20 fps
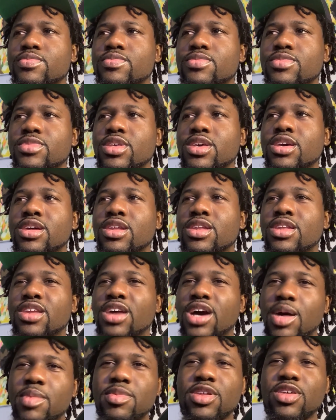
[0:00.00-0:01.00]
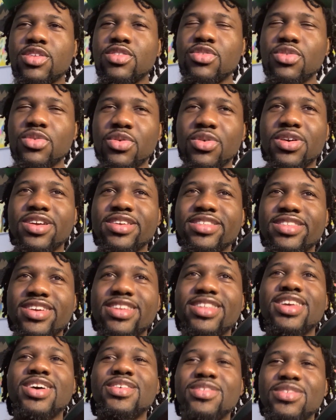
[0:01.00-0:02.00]
We anomaly tour. I
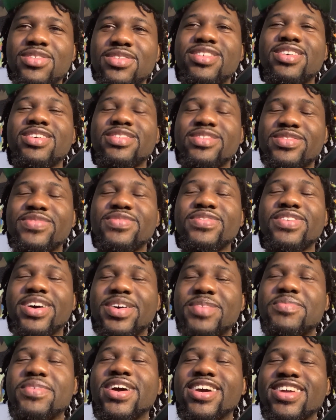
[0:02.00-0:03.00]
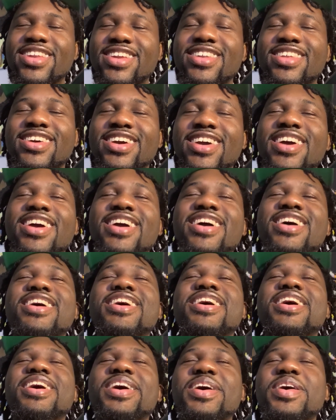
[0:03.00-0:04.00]
think that was fire back in the
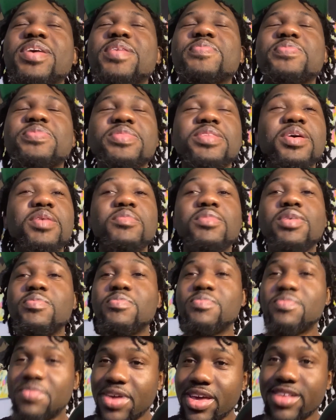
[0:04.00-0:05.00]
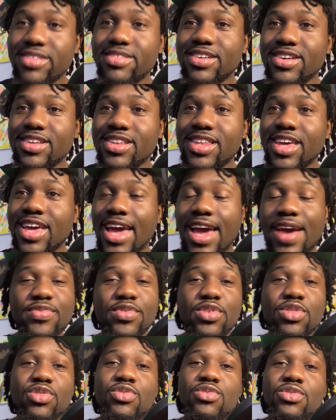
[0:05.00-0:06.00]
day. But basically,
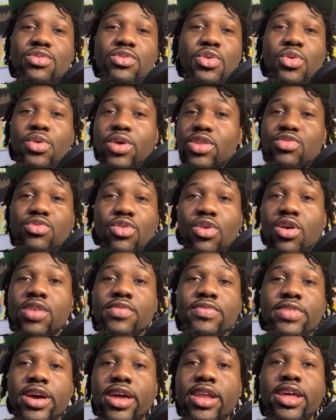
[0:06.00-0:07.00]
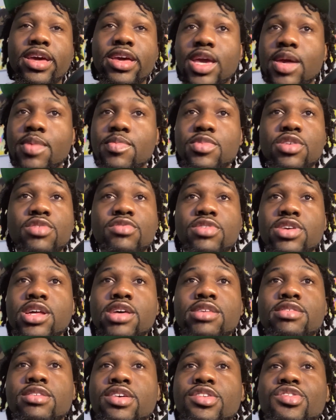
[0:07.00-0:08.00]
after going through all of that, I came to the
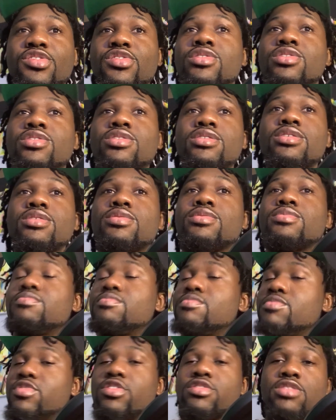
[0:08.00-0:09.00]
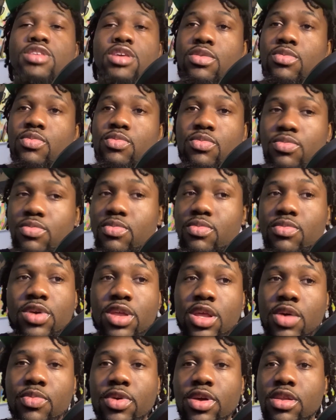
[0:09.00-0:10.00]
realization, just like
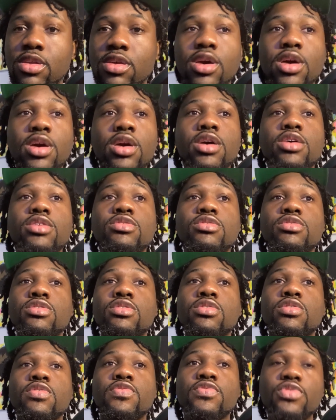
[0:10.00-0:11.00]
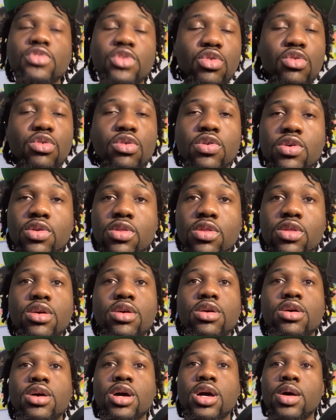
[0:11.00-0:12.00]
when I went to the funeral
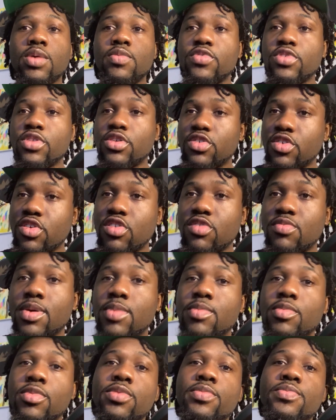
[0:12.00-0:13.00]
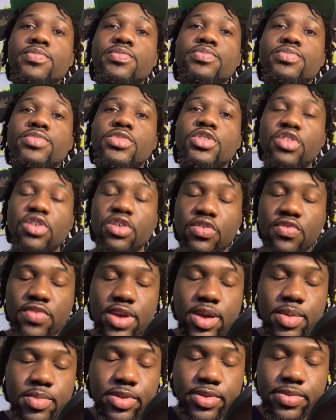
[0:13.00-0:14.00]
for the church member, the church
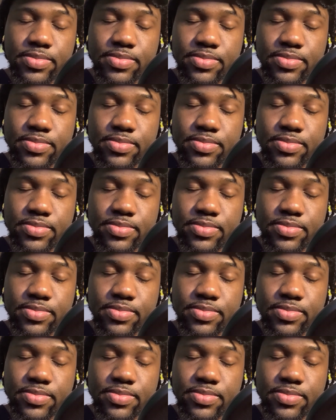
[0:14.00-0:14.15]
family.